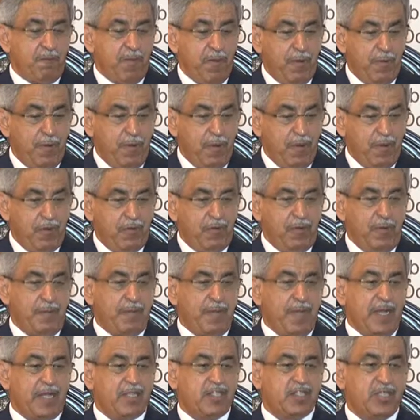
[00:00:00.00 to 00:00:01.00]
polio in
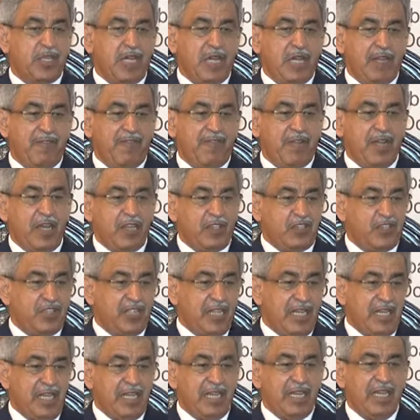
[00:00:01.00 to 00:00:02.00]
Pakistan and
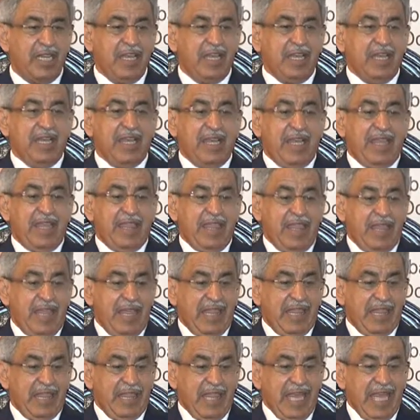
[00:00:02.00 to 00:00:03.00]
Afghanistan.
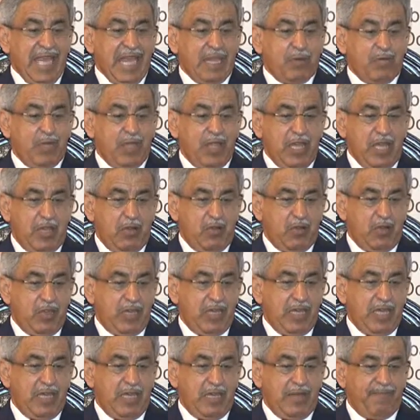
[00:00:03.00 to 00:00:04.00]
That, without
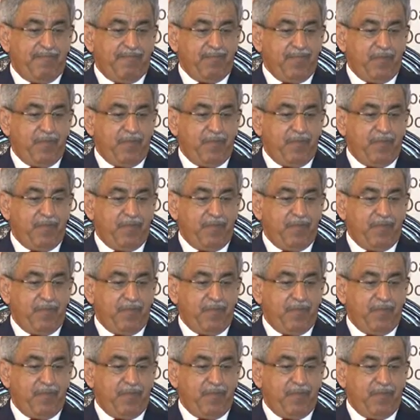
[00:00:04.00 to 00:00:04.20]
the